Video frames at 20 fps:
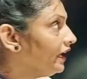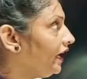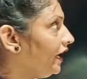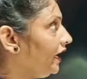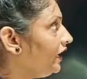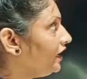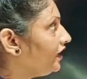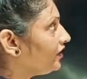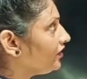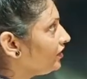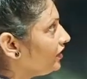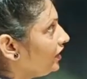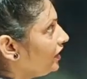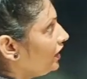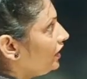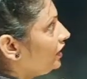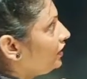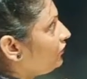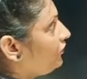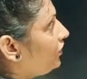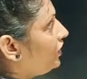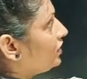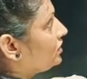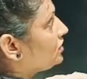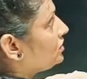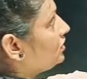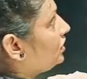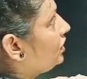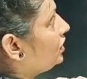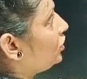here
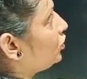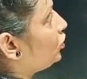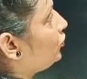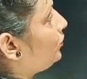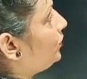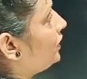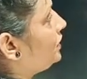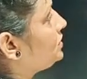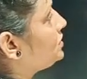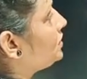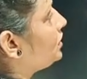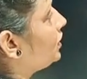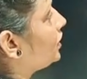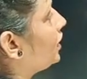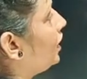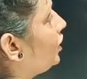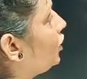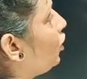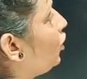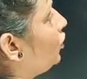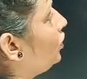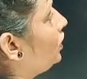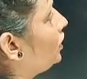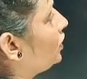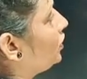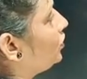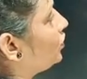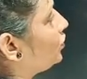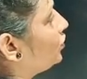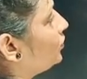functional group is
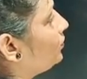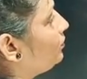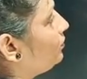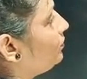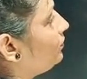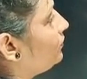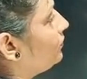ketonic group.